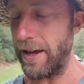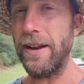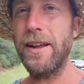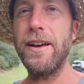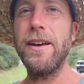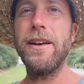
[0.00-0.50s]
and
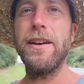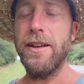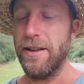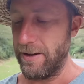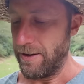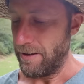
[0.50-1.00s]

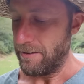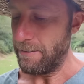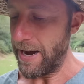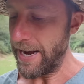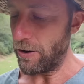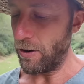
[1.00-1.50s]

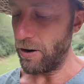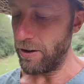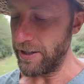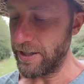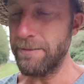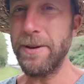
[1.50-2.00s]
my
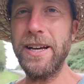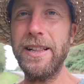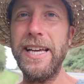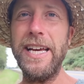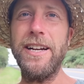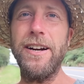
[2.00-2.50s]
goal is to be a
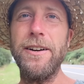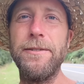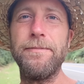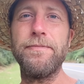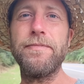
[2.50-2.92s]
leader.